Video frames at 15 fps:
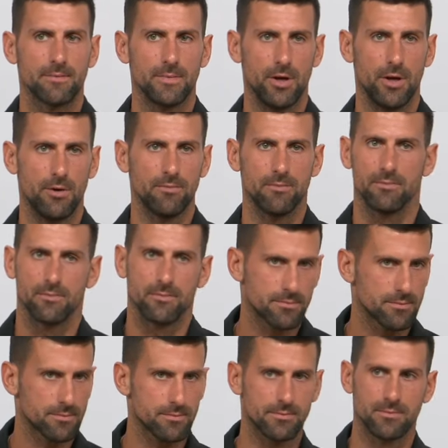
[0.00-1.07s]
you know,
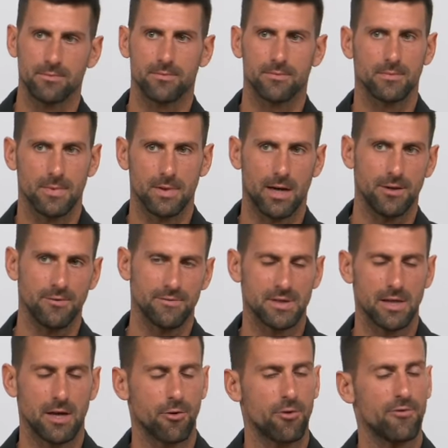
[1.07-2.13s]
kind of
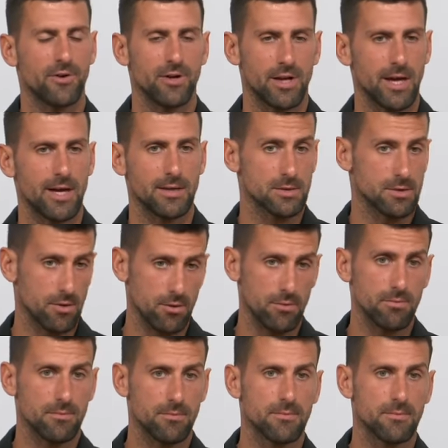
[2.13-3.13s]
start over again. So